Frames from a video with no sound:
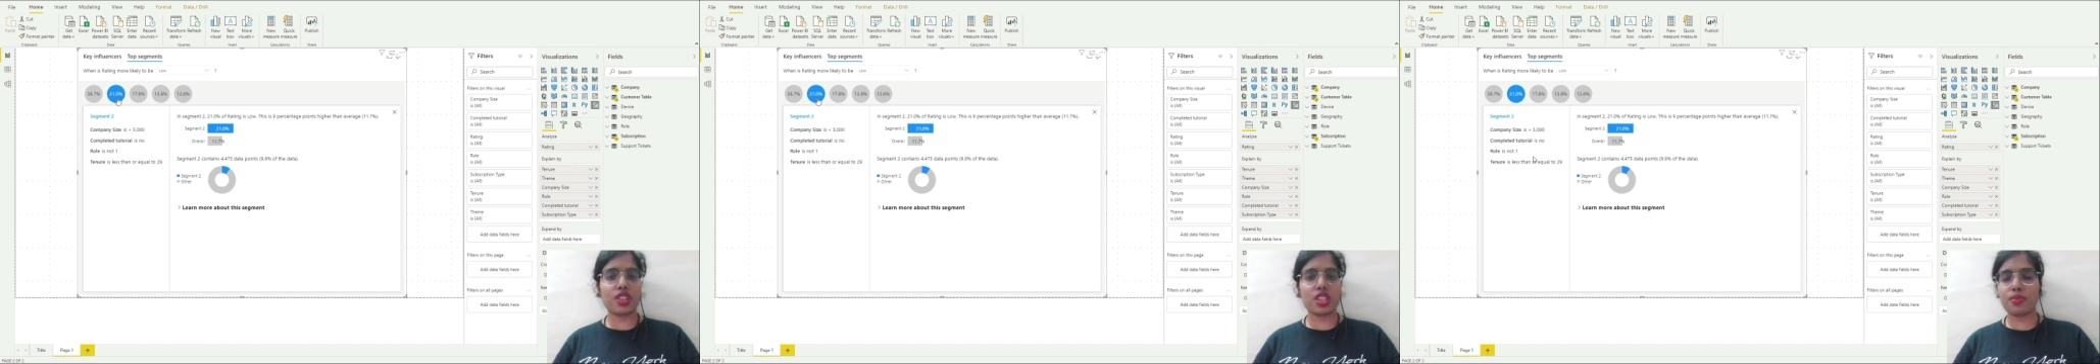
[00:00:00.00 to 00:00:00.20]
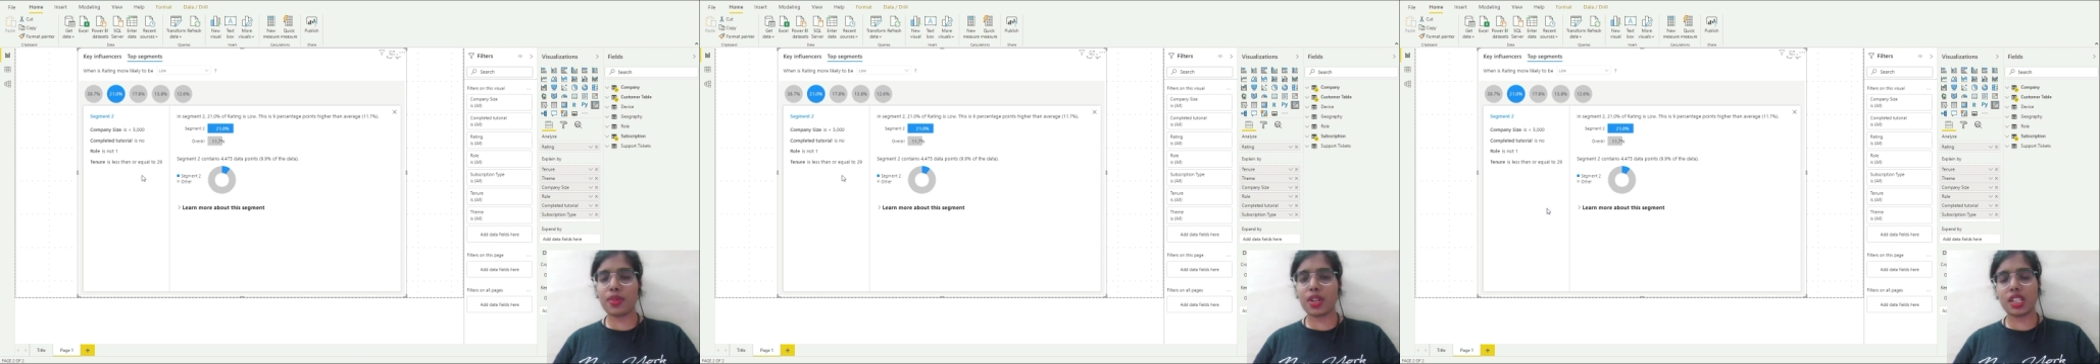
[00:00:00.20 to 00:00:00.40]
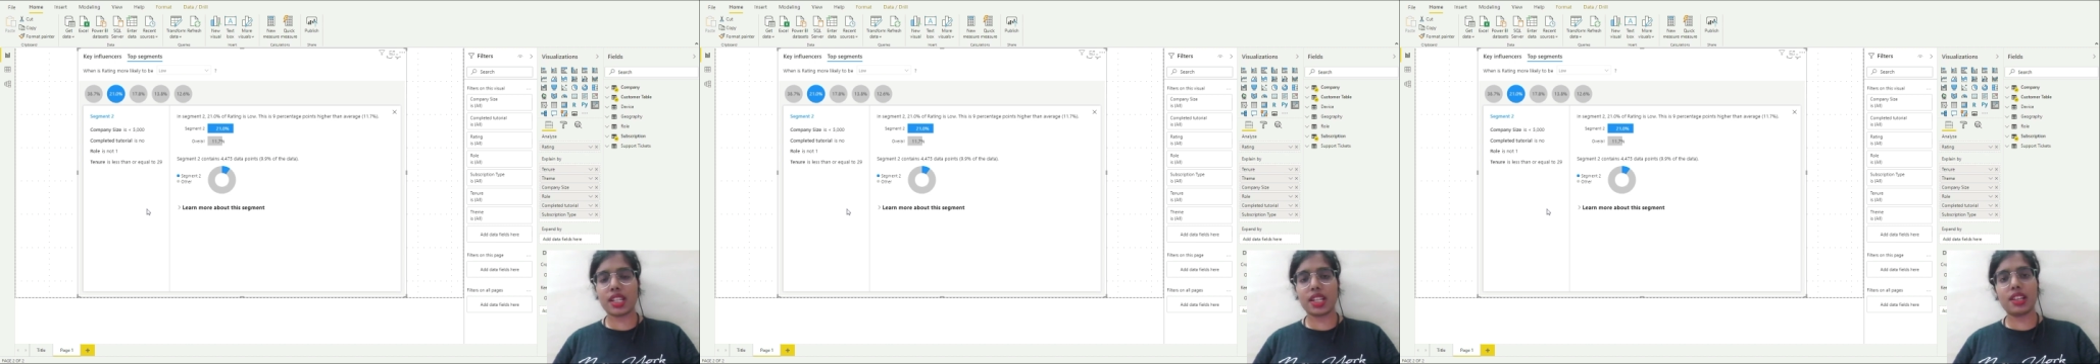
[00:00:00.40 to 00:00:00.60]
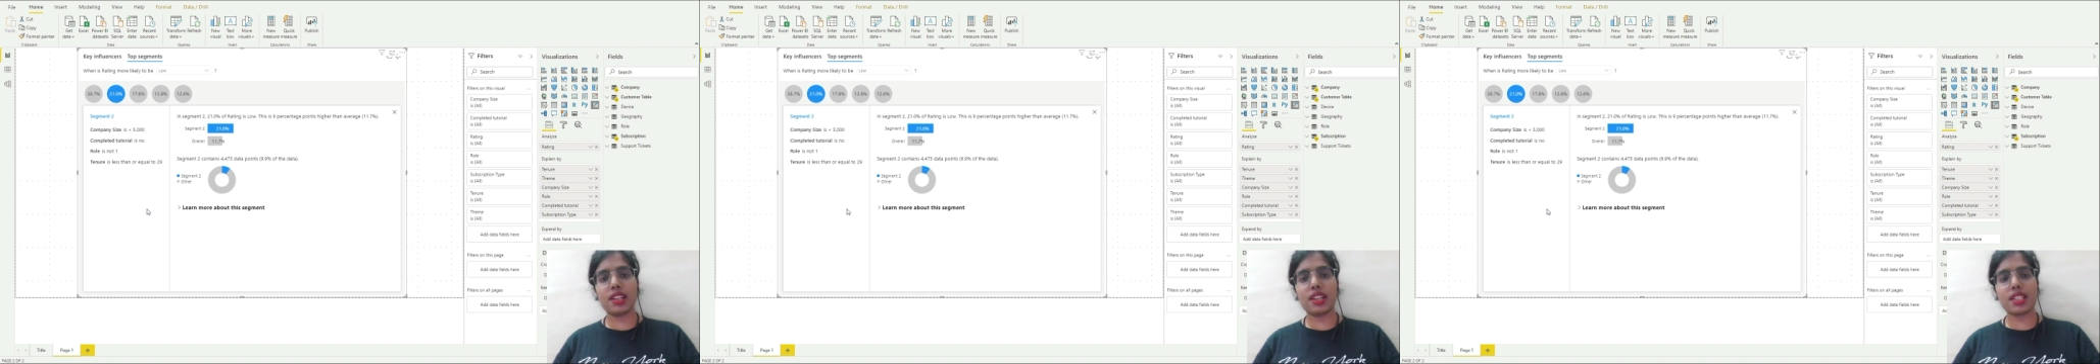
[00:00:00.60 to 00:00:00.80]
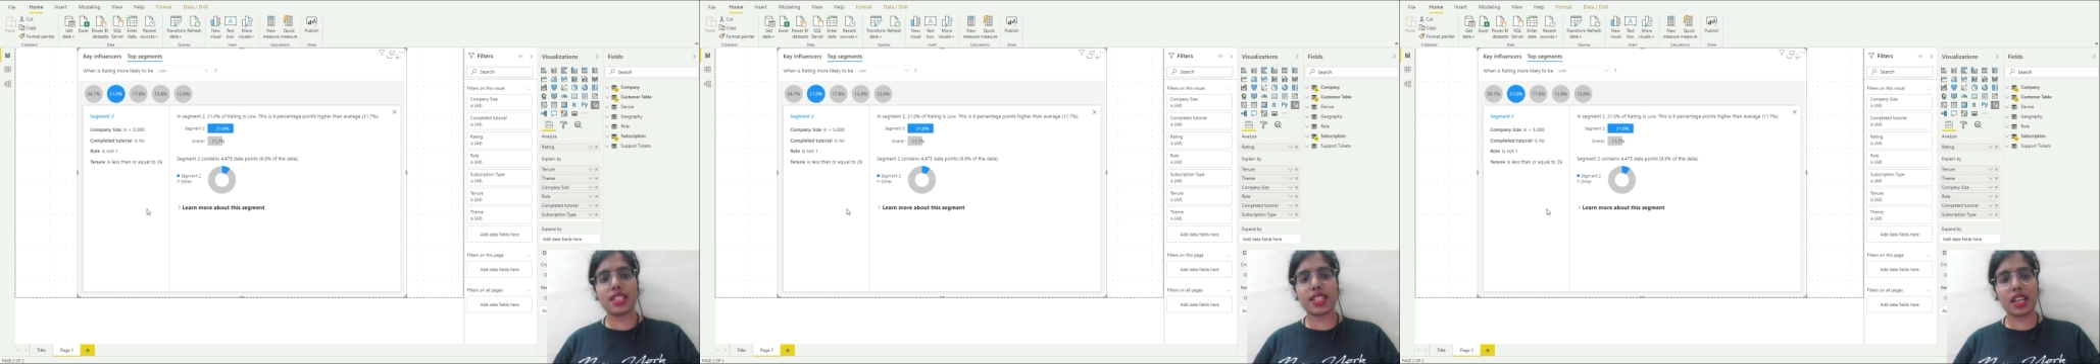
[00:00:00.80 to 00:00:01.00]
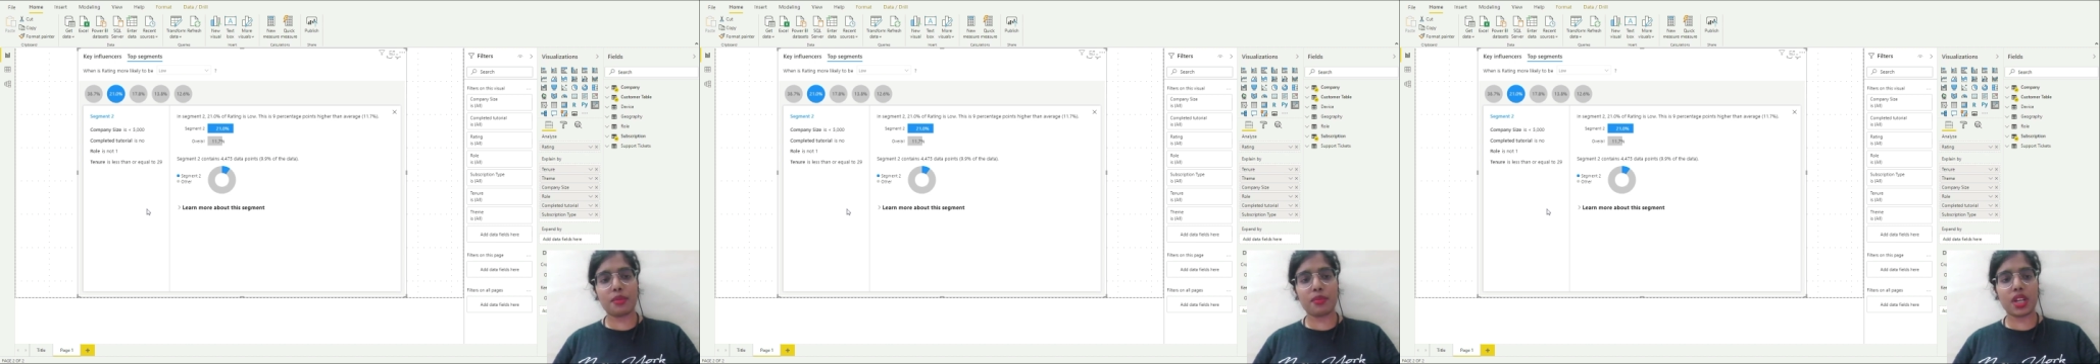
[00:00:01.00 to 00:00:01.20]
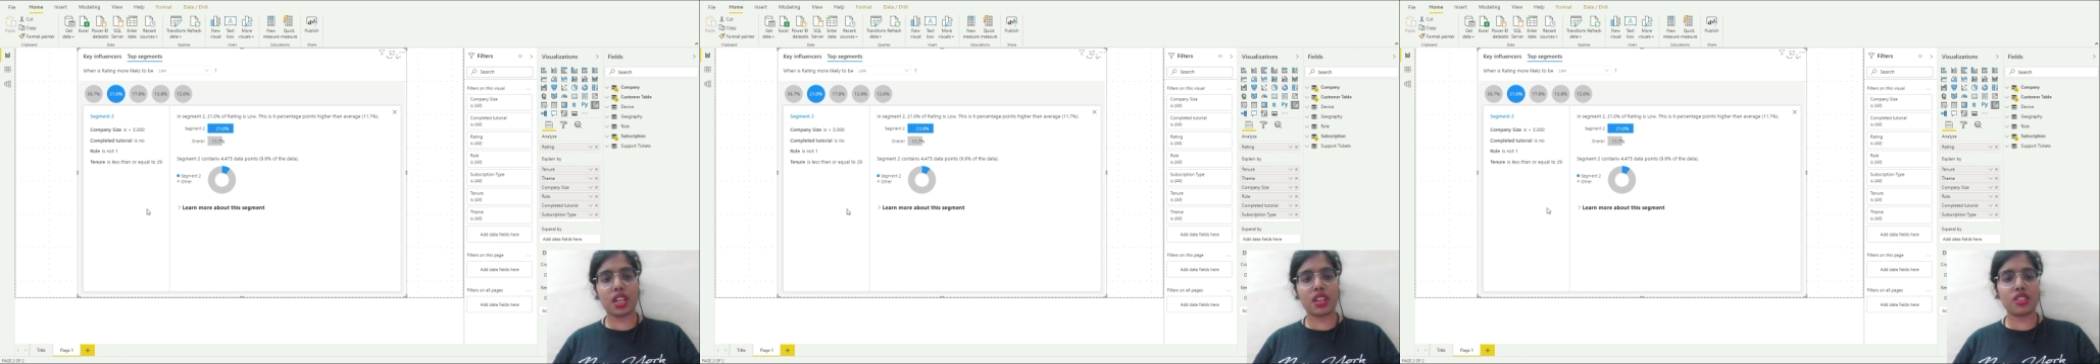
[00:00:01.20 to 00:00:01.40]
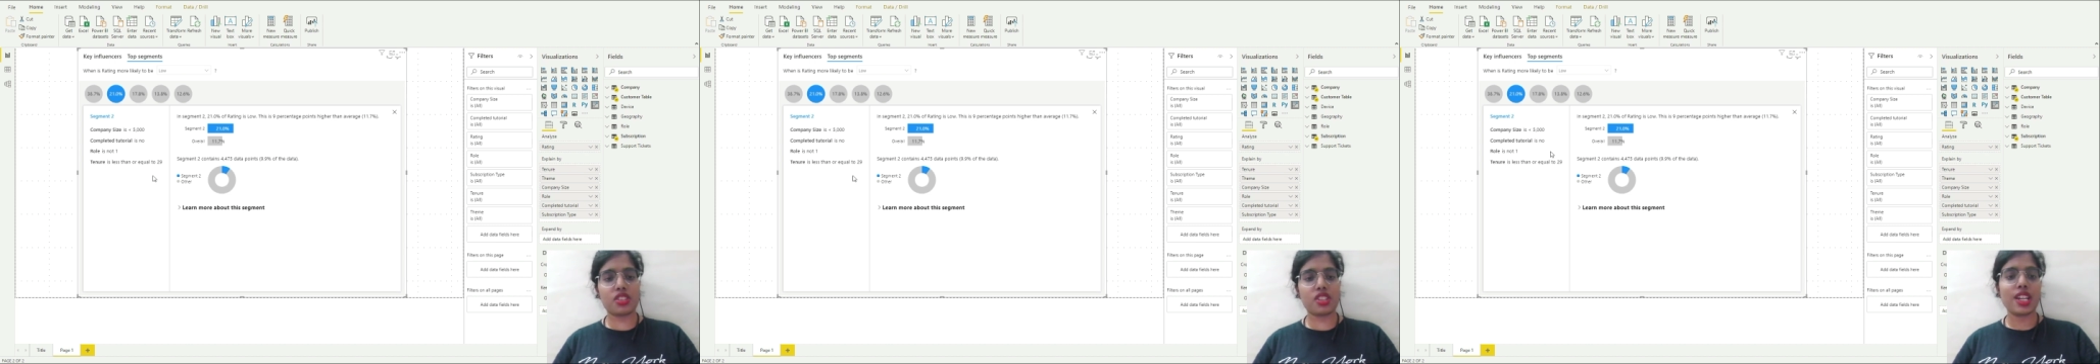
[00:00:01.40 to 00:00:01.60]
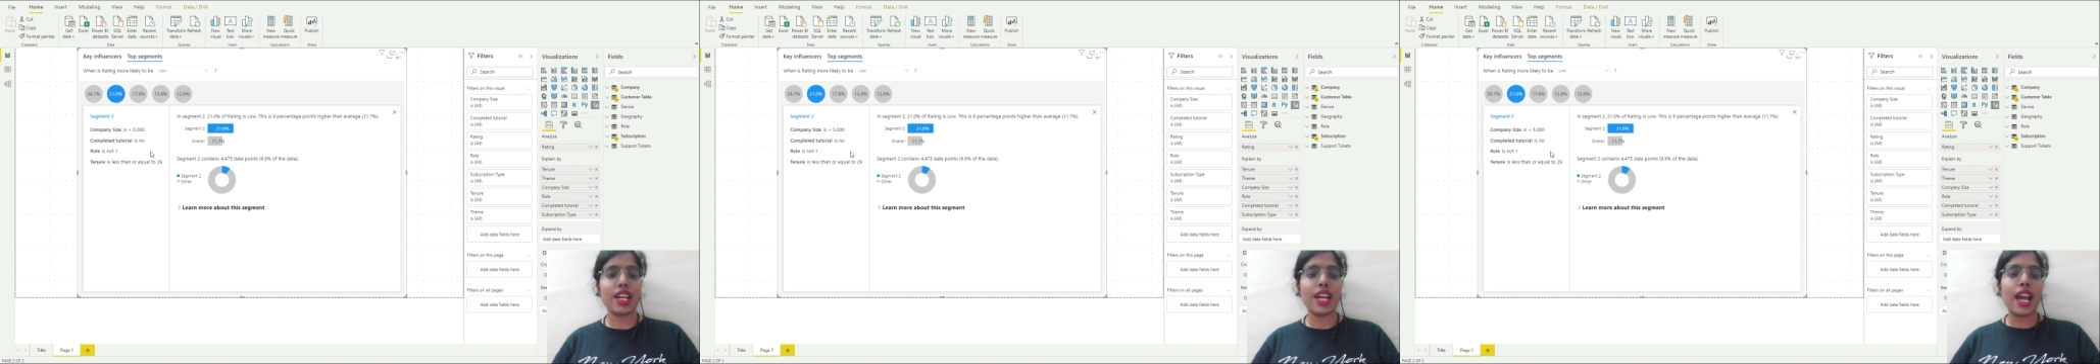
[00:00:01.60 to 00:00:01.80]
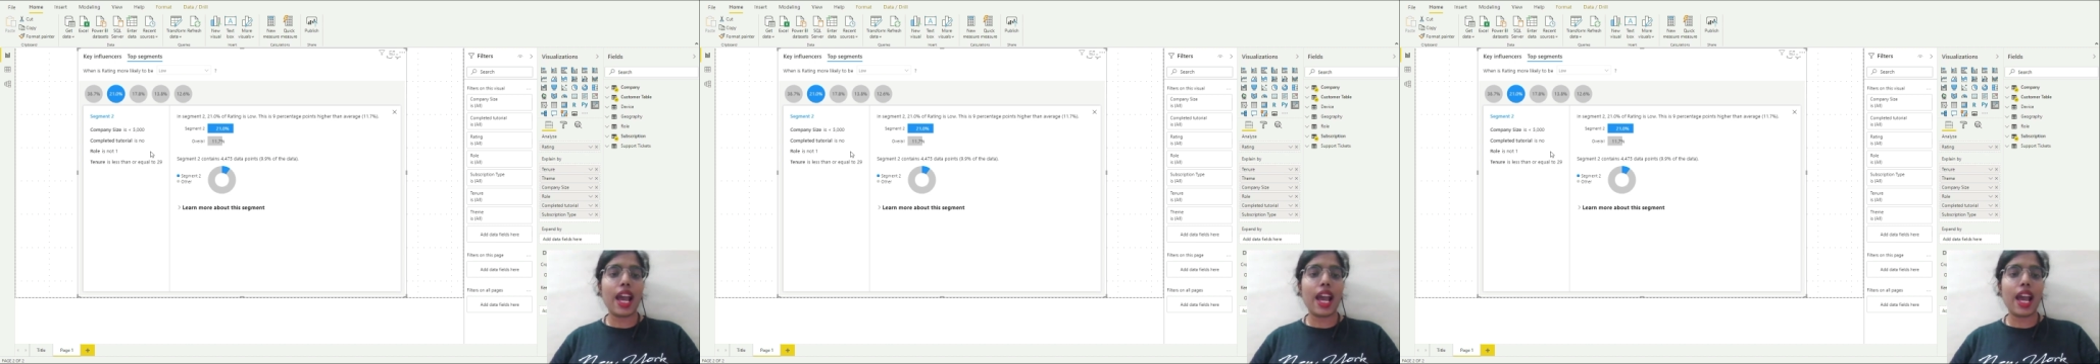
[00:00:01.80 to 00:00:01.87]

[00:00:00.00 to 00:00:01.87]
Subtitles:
this particular segment,